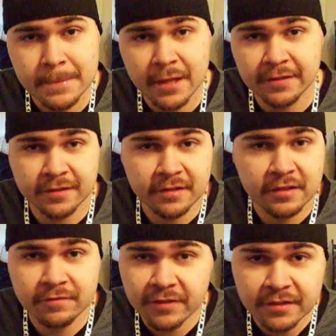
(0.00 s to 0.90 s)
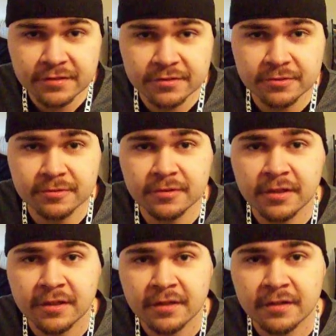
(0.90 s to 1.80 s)
I didn't give in to
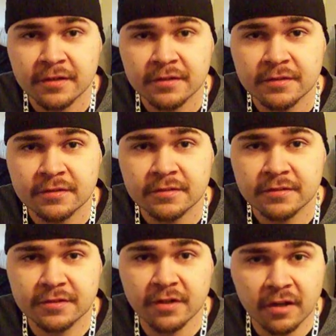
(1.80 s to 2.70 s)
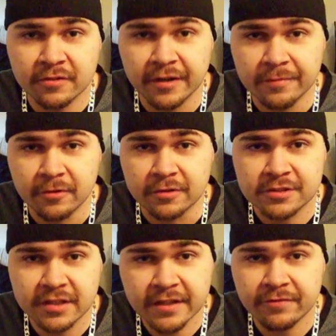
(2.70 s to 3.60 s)
the dollar anymore.
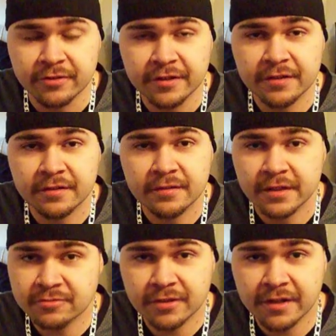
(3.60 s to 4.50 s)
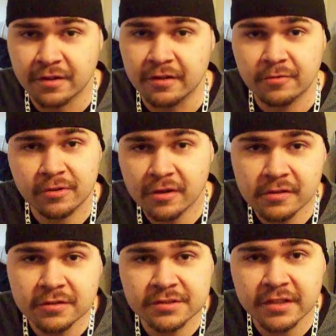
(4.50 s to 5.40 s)
Slavery. That's what I call it. We're
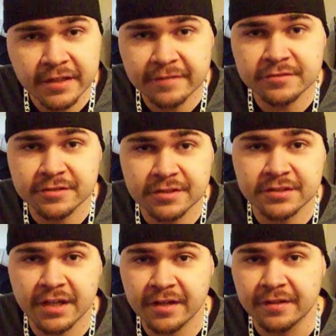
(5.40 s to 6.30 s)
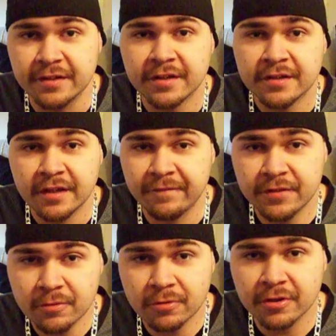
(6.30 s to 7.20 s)
all slaves to society. If
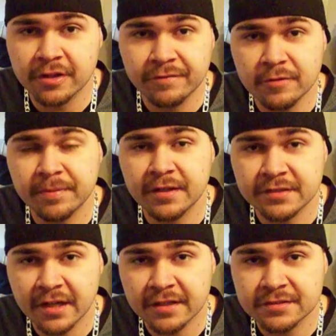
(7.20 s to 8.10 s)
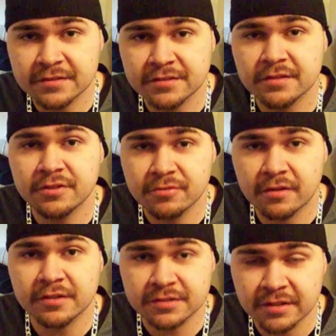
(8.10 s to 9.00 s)
you work, if you pay taxes, you
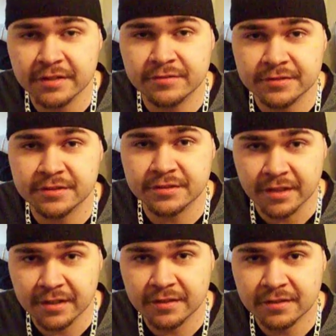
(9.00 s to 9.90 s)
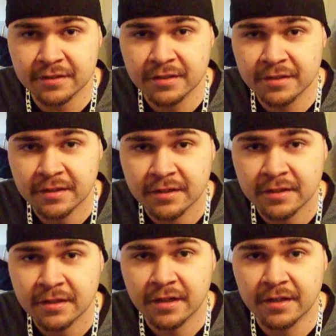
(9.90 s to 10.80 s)
are a slave to society.
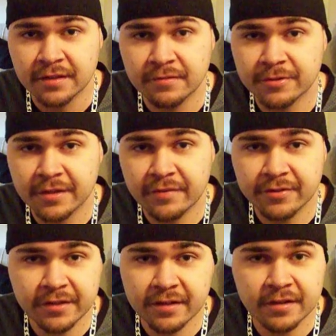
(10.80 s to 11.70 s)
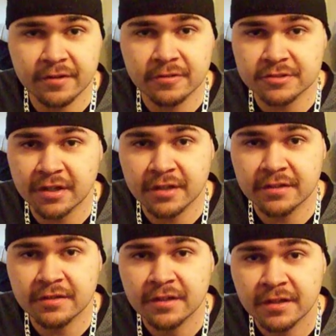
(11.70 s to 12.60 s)
And with every day that goes
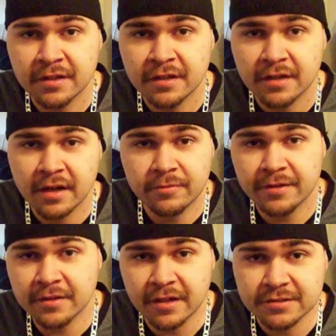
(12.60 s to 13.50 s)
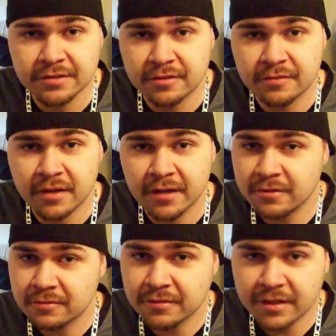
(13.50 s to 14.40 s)
on, I realize, I
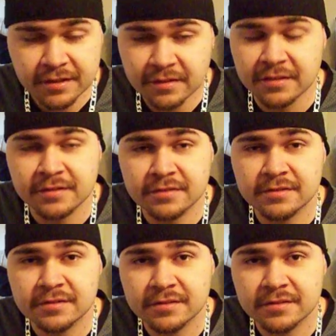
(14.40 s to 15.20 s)
don't need this.